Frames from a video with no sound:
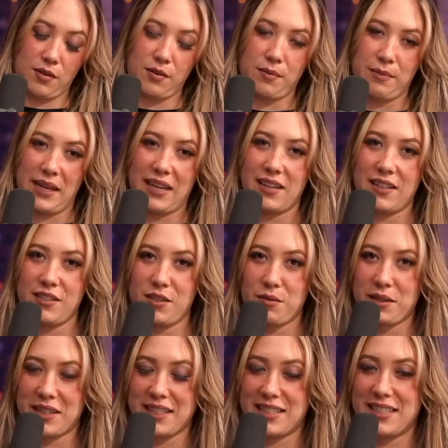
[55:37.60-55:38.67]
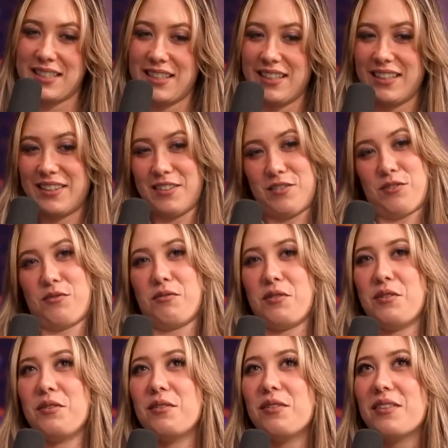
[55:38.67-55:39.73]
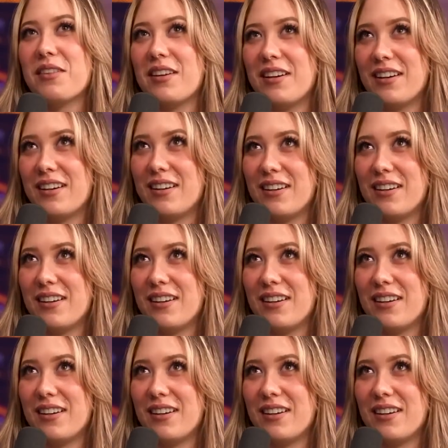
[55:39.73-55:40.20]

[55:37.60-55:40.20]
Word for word: Oh, man. Do you want the tea, the truth?